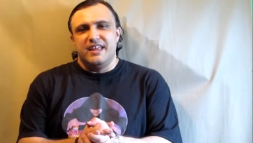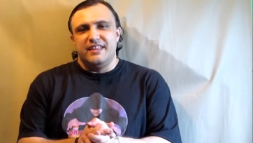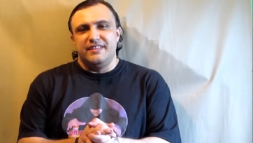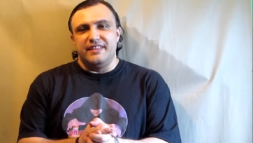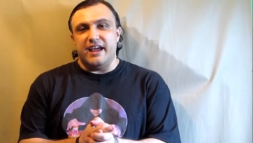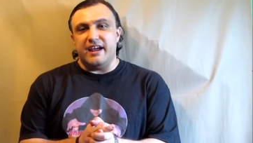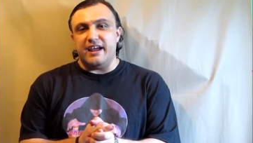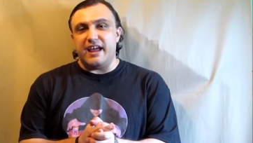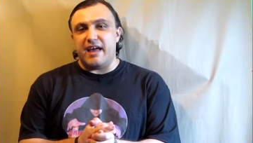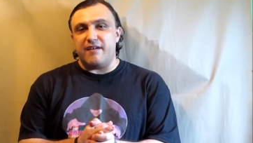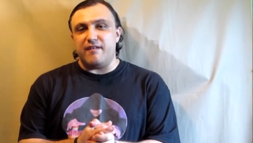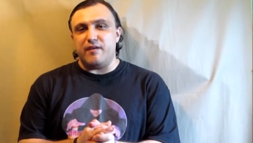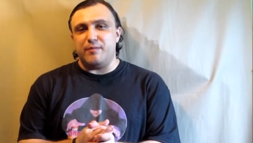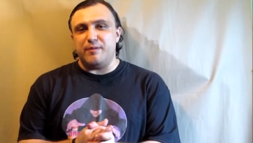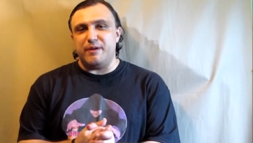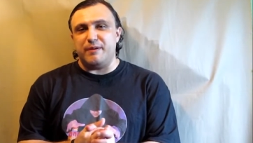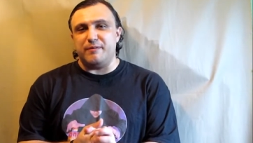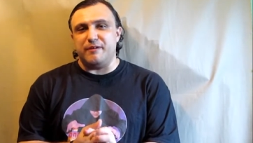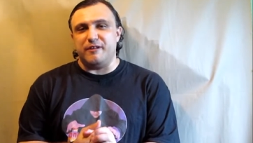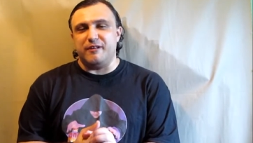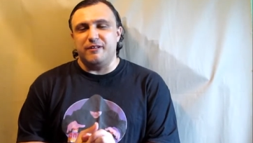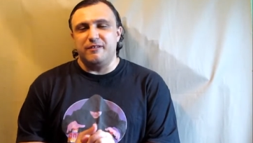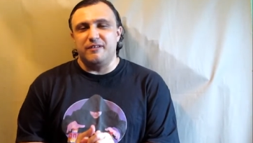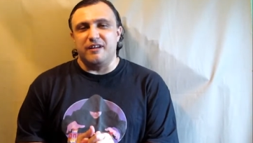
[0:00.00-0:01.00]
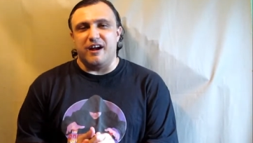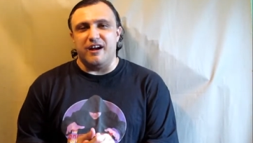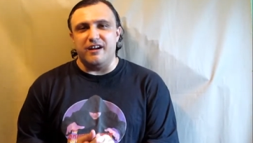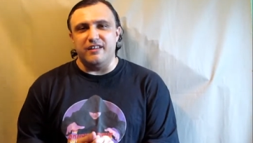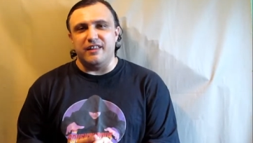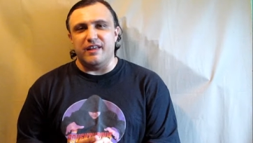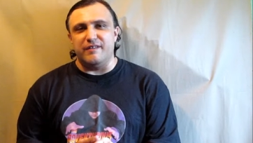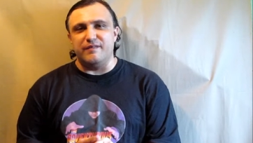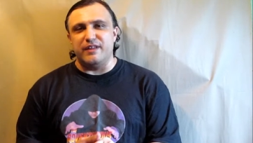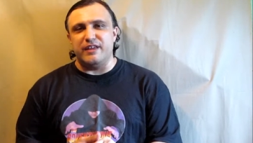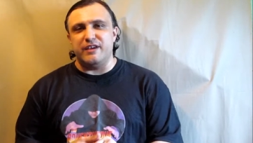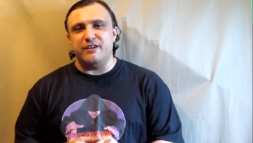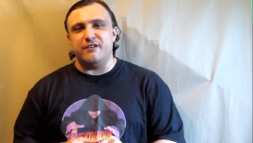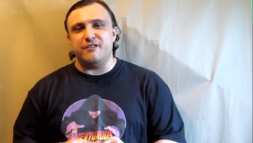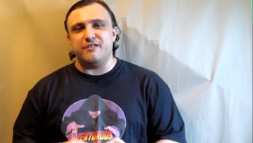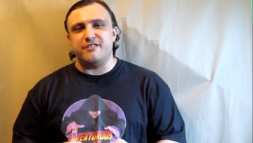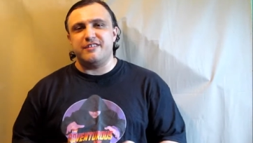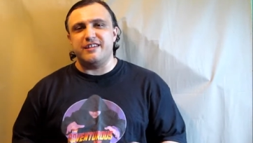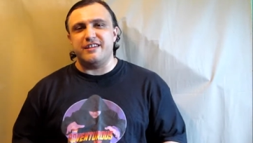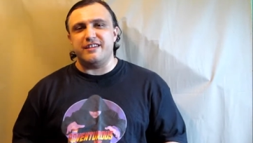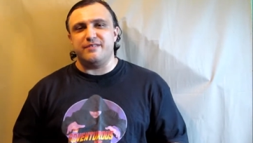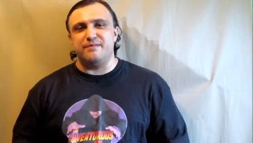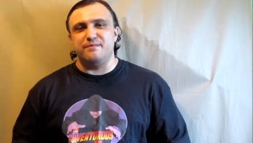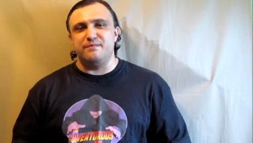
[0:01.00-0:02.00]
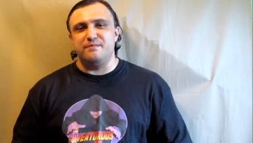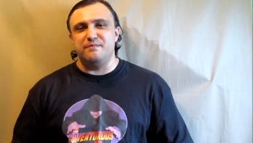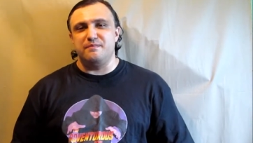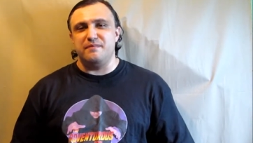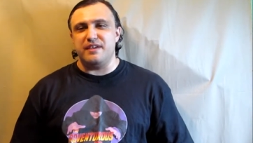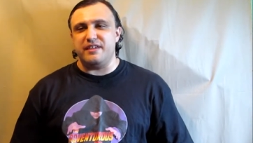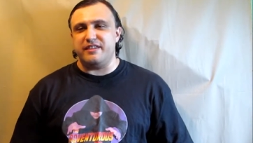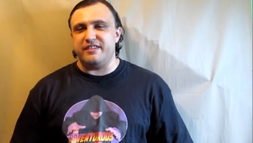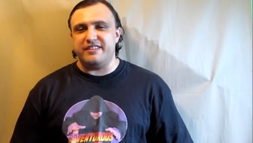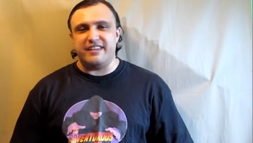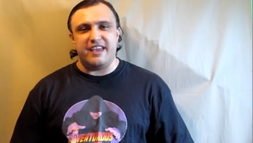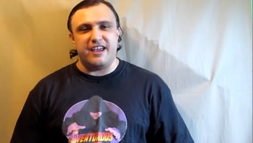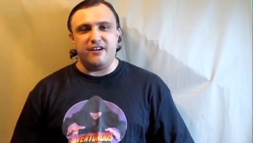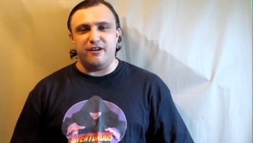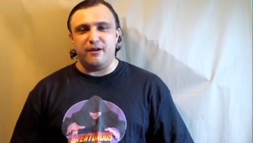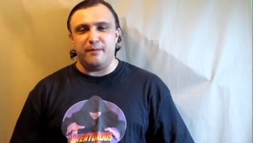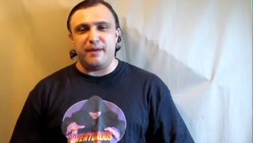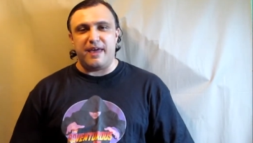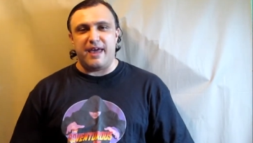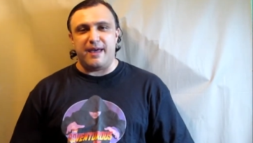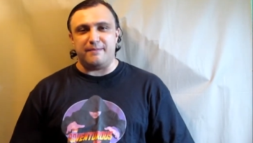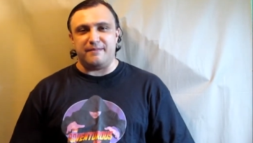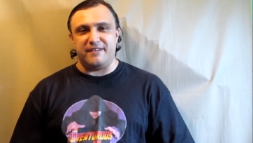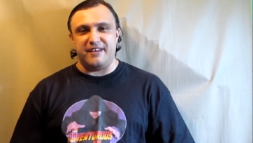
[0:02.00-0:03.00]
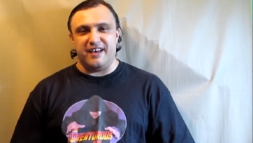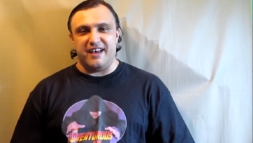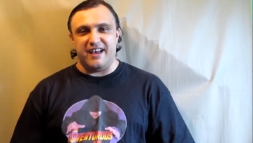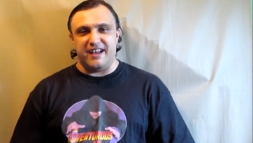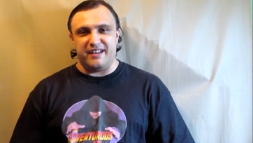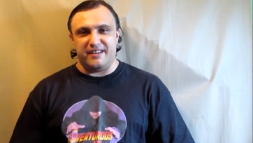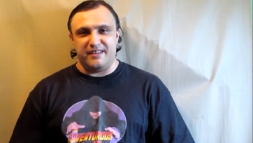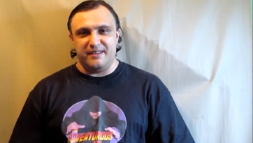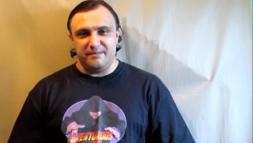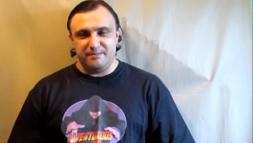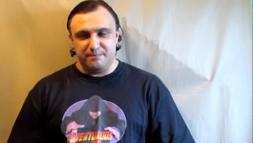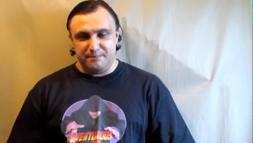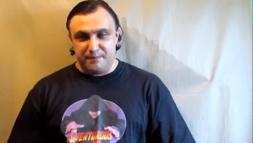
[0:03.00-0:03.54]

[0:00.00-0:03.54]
There you have it, people. Our lovely hostess, Miss Tara Babcock.